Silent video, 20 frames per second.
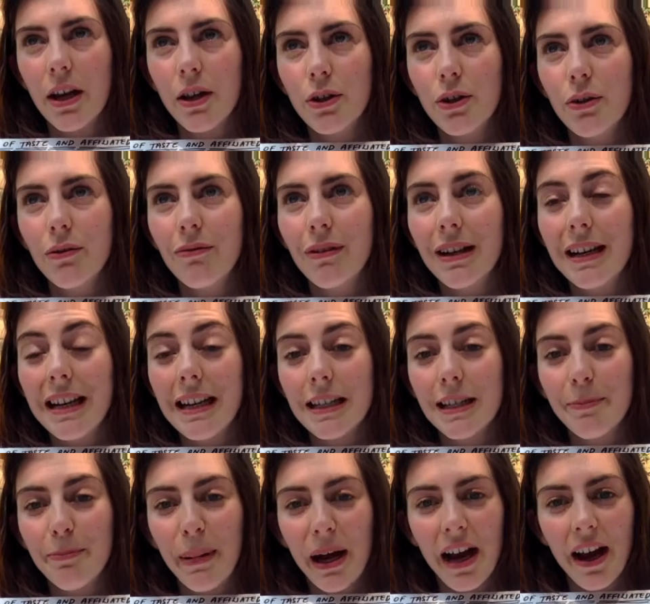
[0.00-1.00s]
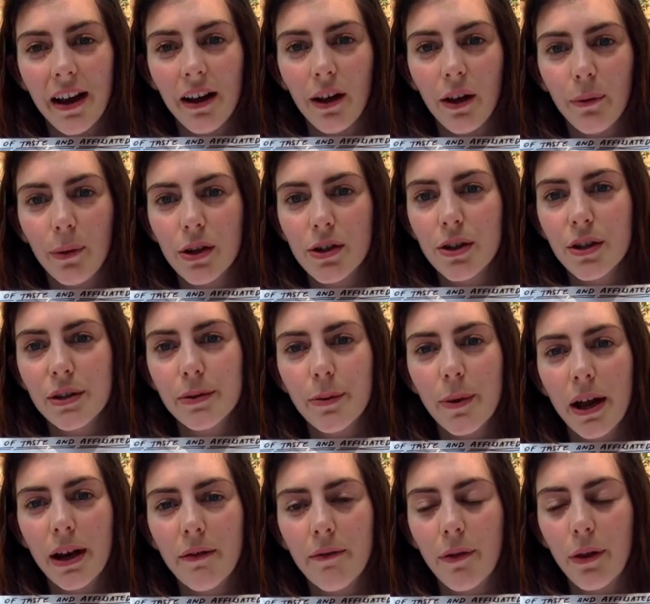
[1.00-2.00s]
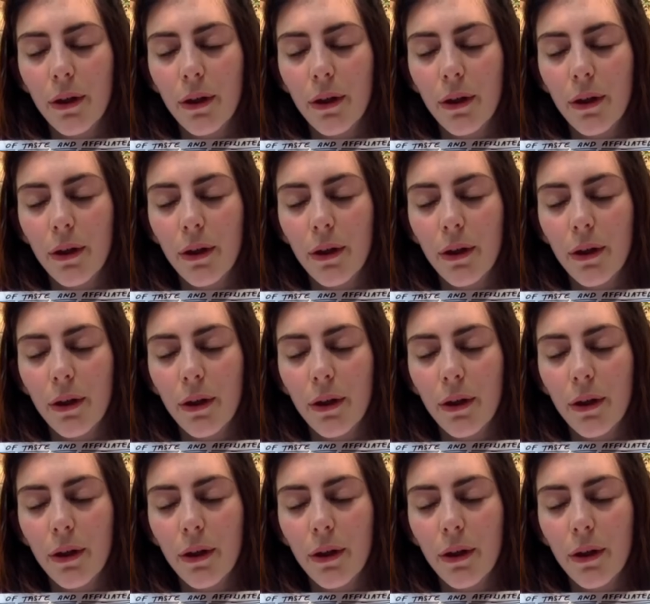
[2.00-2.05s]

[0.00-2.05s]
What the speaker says: to release bile, which is one of